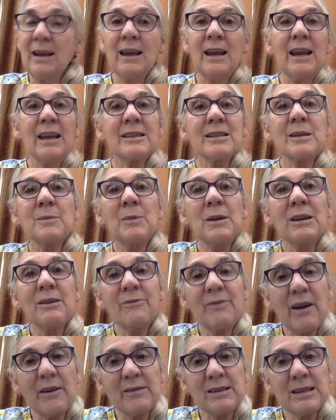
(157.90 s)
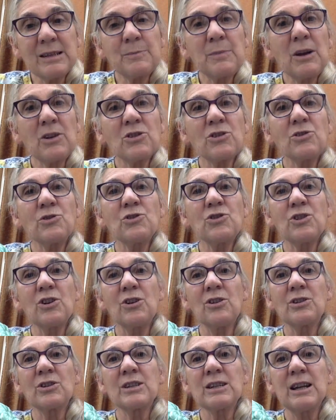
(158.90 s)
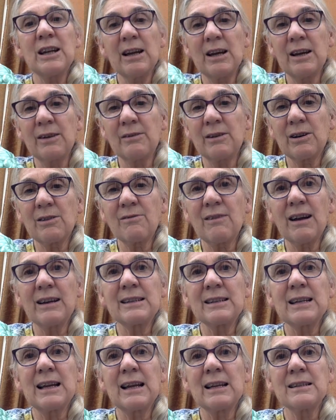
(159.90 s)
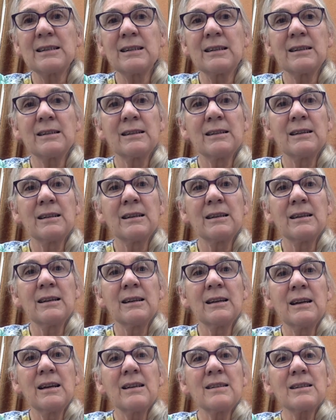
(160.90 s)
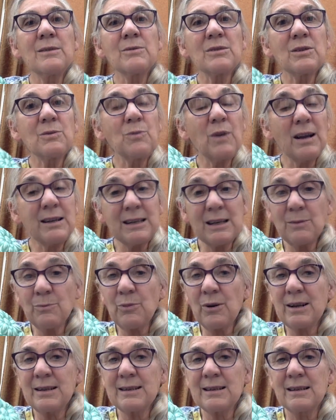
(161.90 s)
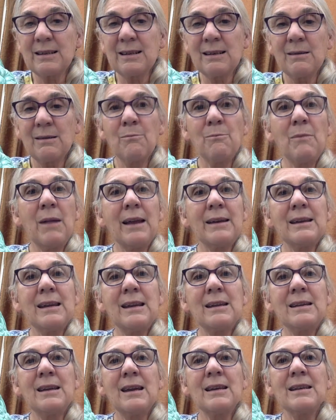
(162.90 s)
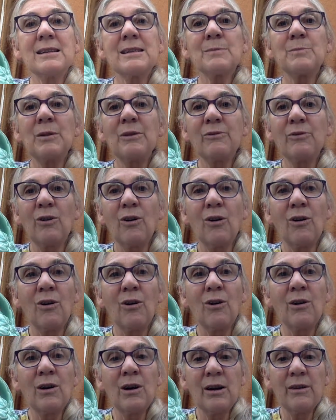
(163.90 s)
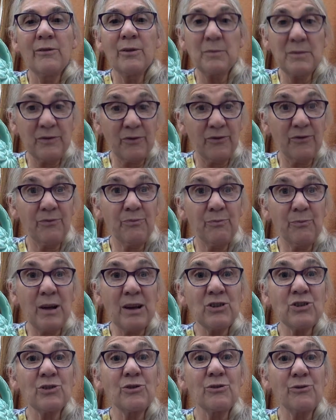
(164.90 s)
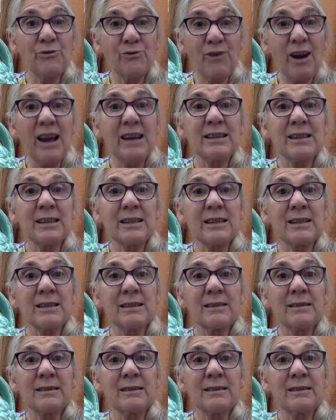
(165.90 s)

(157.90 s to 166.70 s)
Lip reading: It had been a very special jug to her and Grandad, as it was a wedding present many years before from a special friend.